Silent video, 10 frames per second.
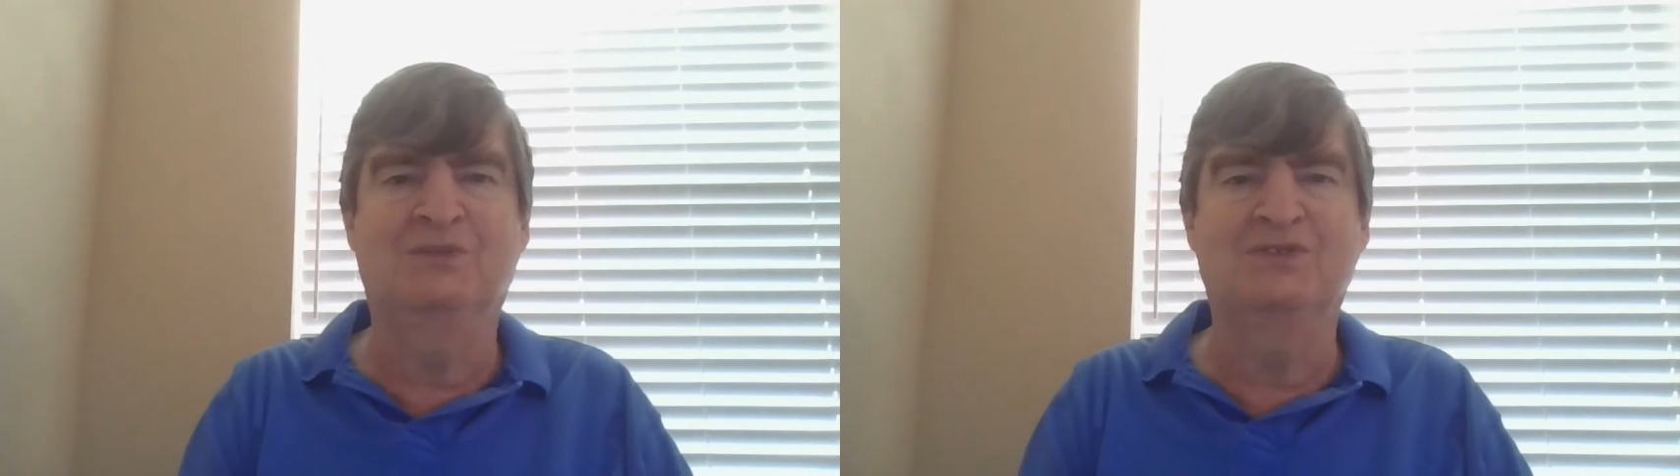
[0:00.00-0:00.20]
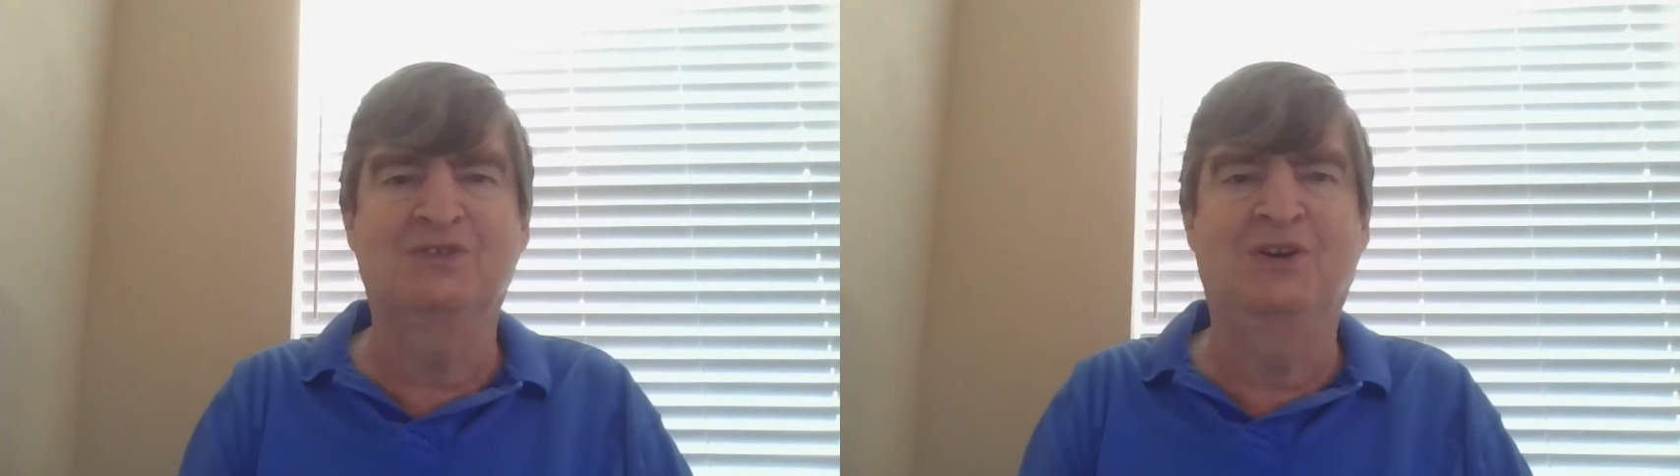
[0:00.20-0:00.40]

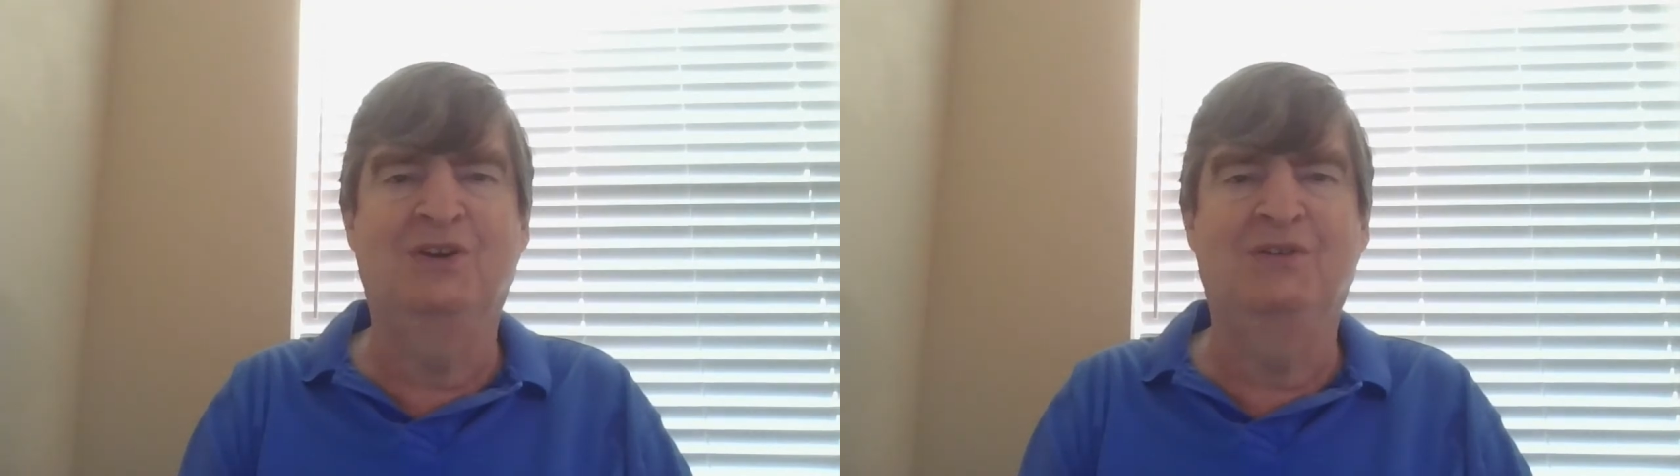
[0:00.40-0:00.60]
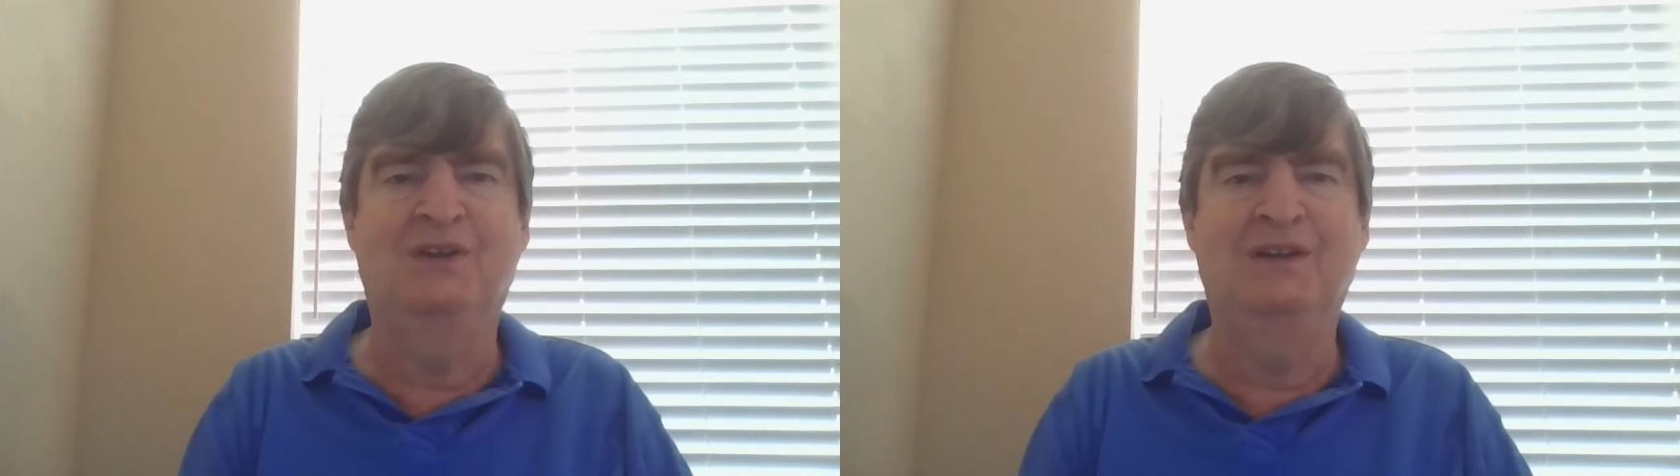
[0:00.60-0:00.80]
result
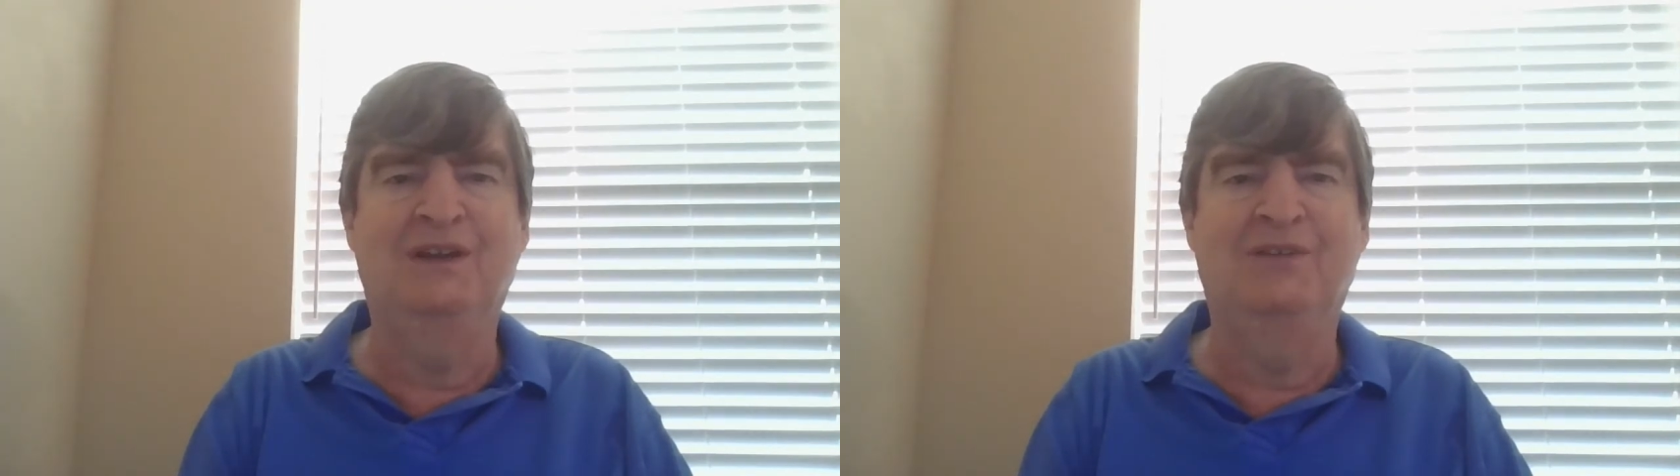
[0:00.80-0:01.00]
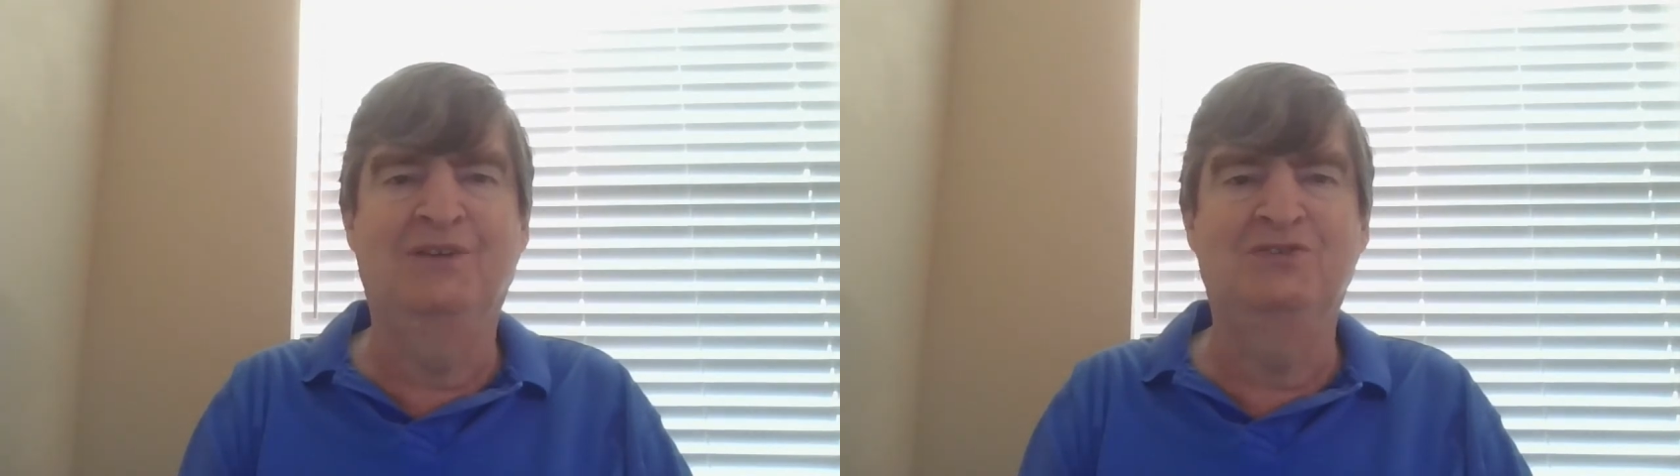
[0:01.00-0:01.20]

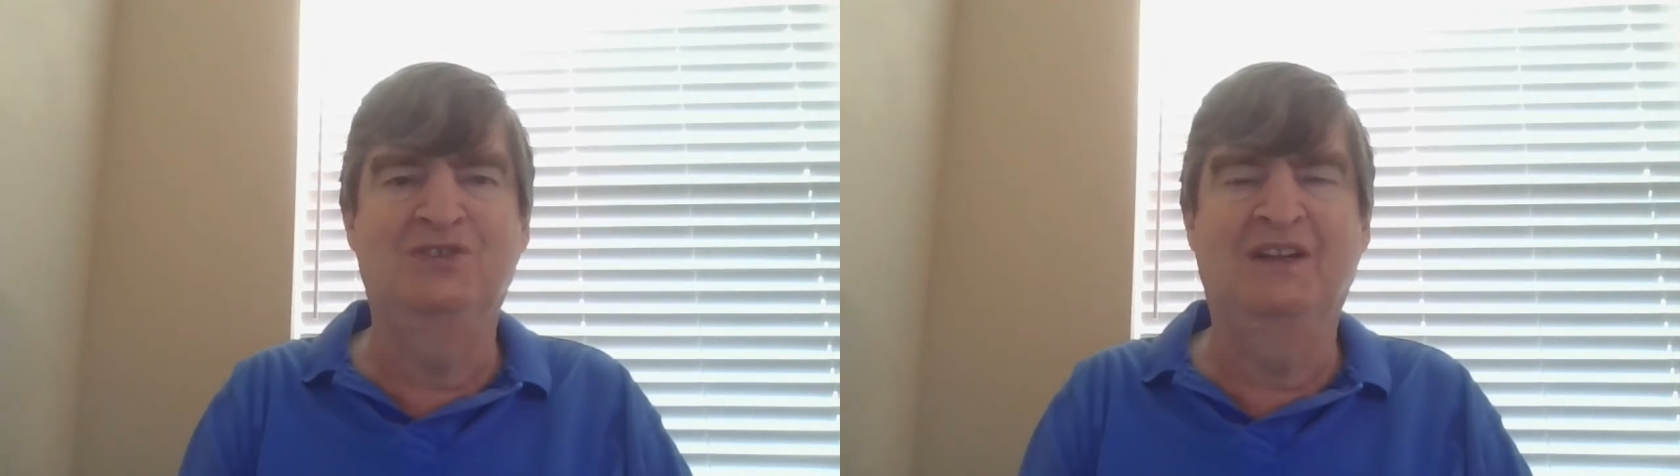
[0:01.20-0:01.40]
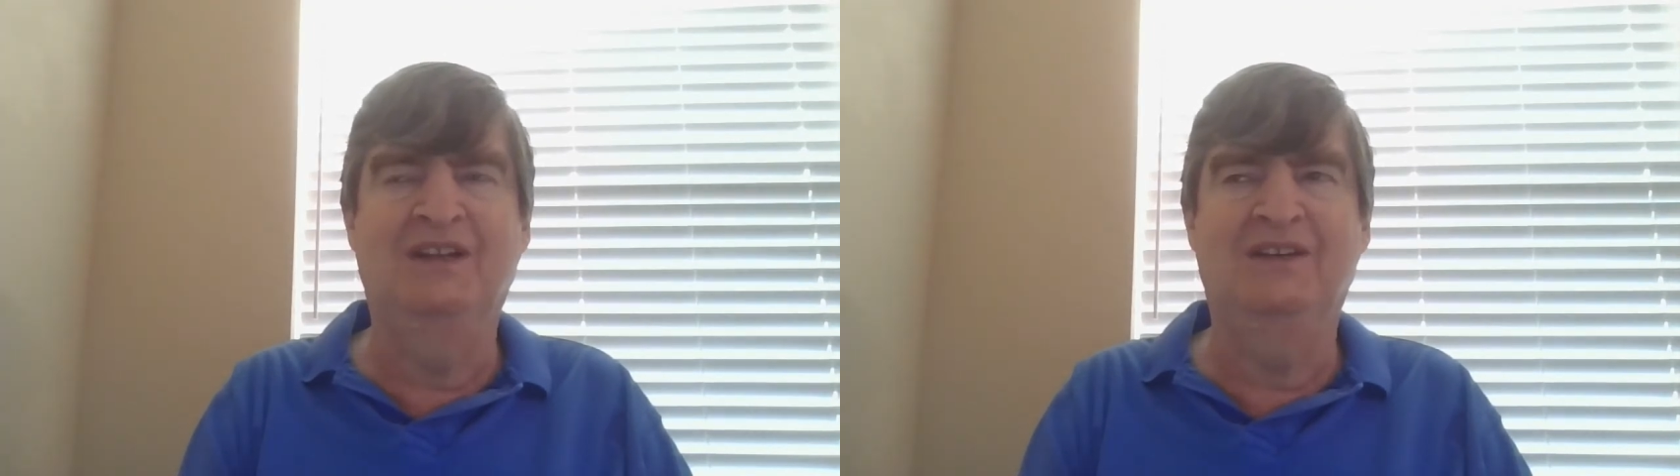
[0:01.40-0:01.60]
of a
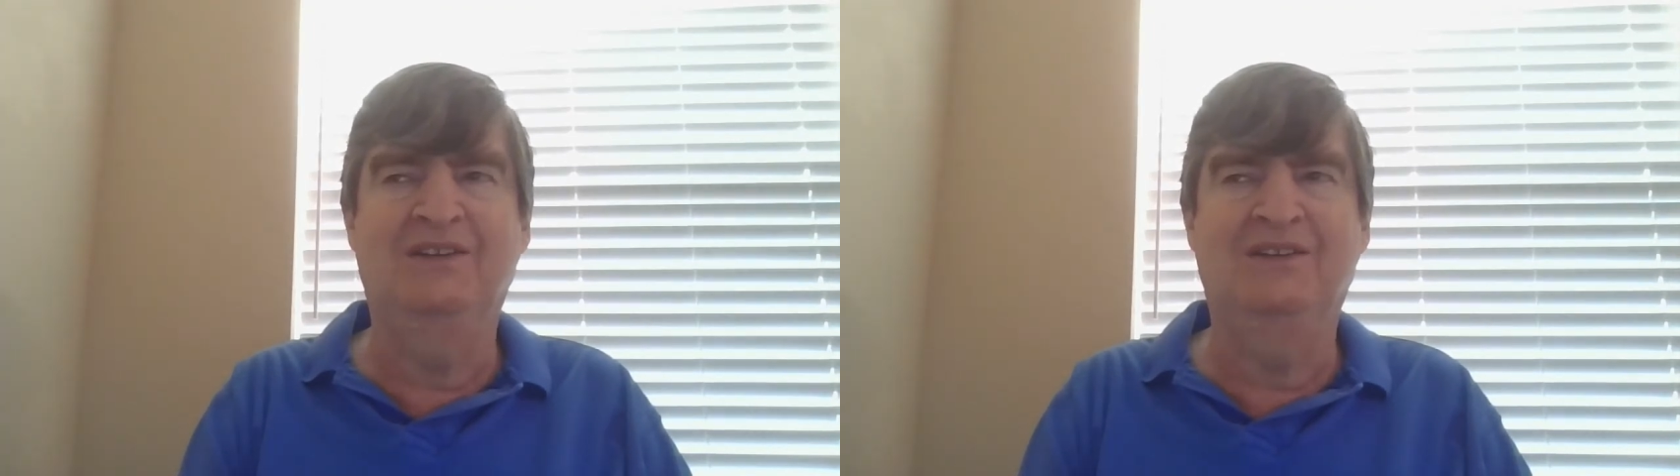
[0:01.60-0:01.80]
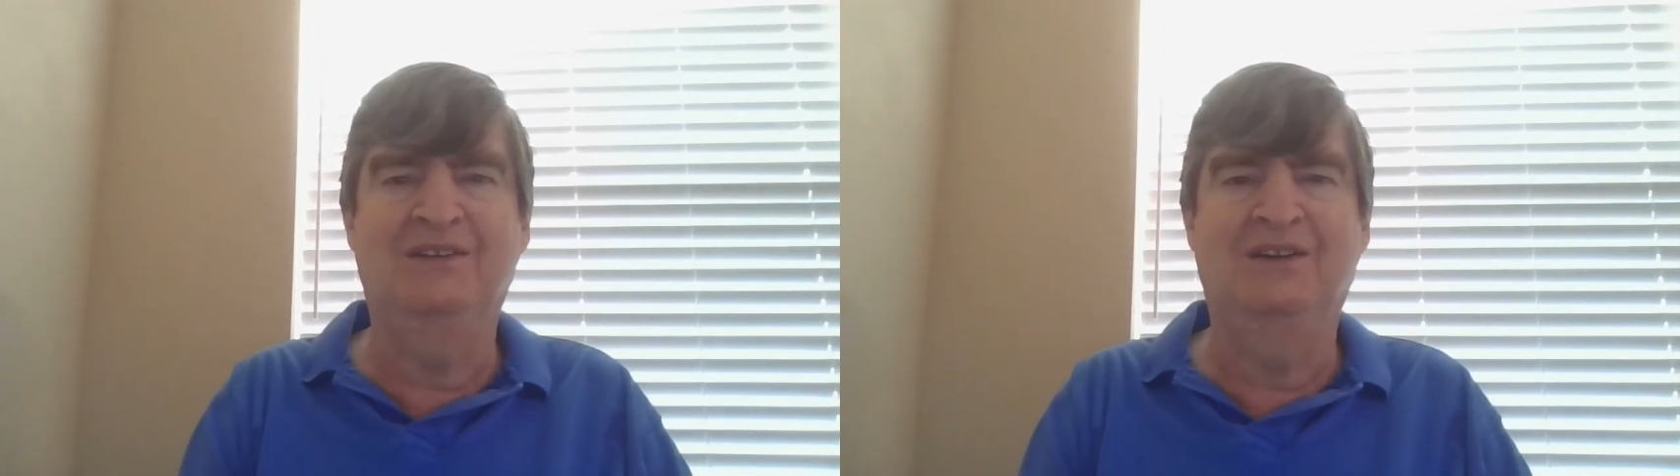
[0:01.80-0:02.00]
genetic